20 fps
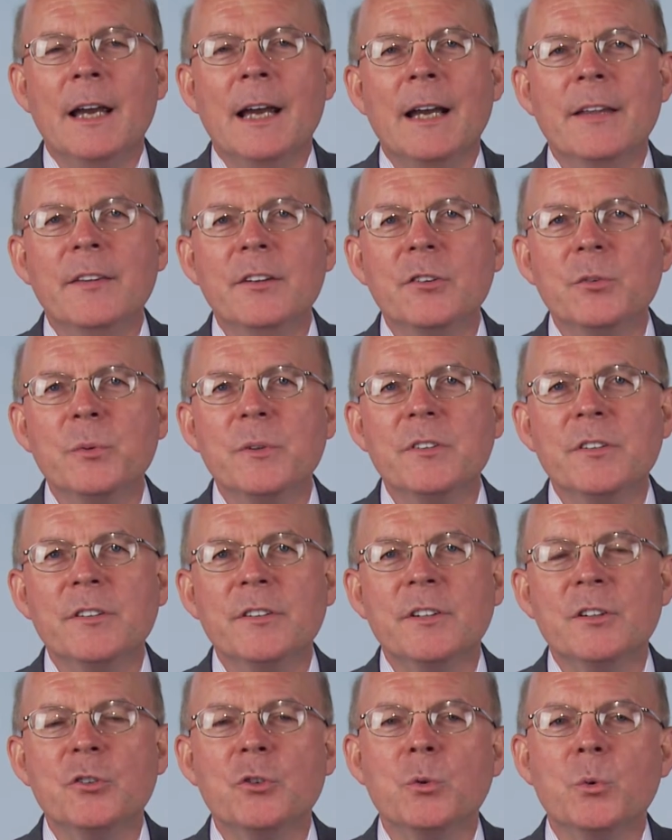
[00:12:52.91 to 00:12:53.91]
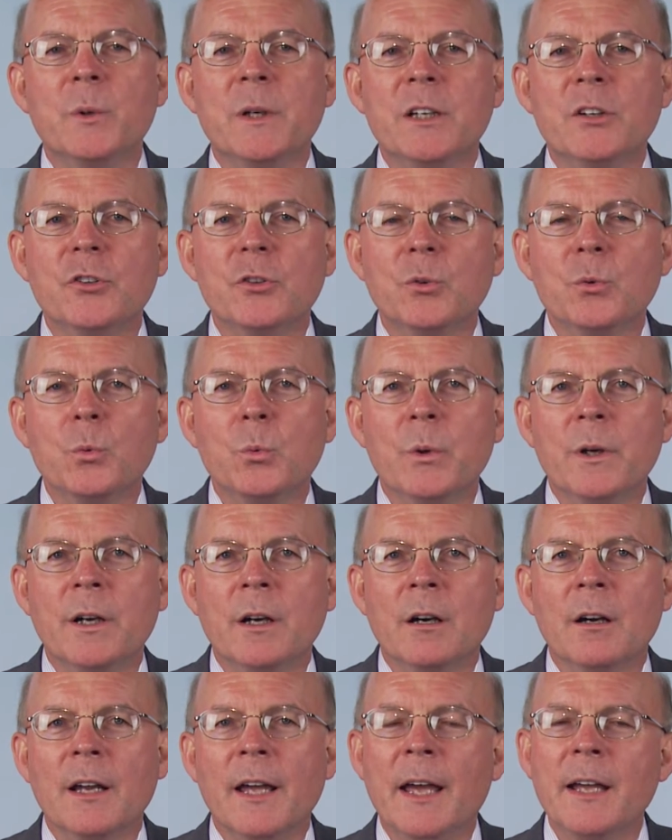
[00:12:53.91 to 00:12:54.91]
And this was a situation
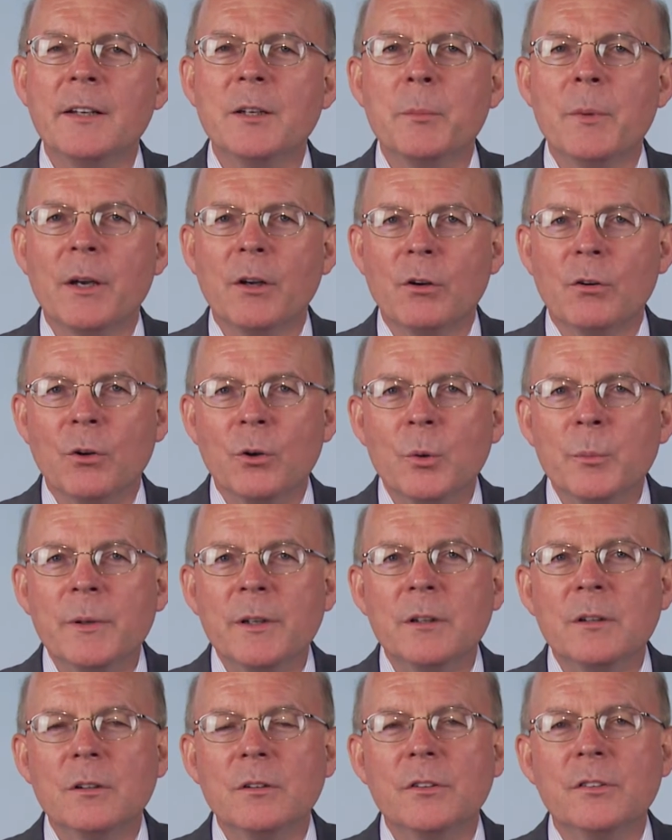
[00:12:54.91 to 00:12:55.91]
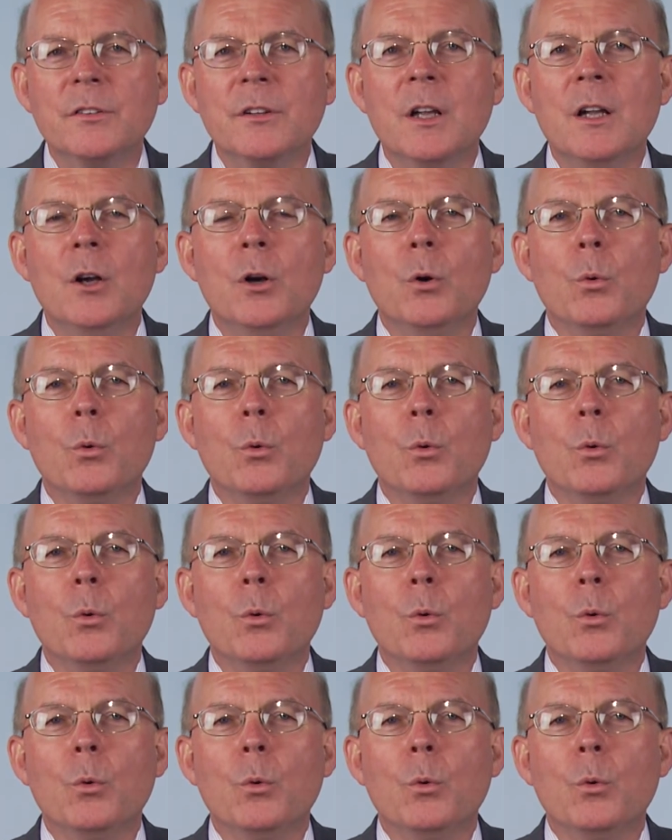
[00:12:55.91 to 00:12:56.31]
where antimicrobials